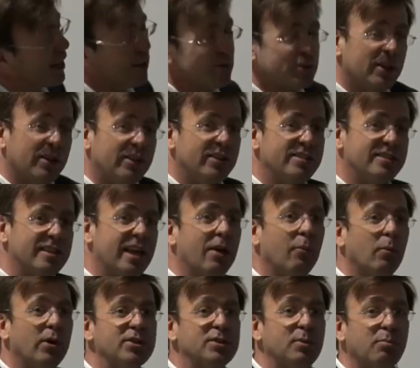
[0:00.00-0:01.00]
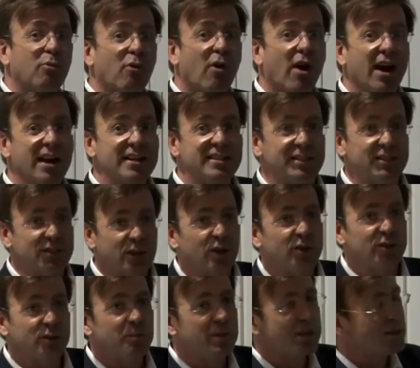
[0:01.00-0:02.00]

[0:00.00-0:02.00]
was going to say, well, surprise, it's going to be the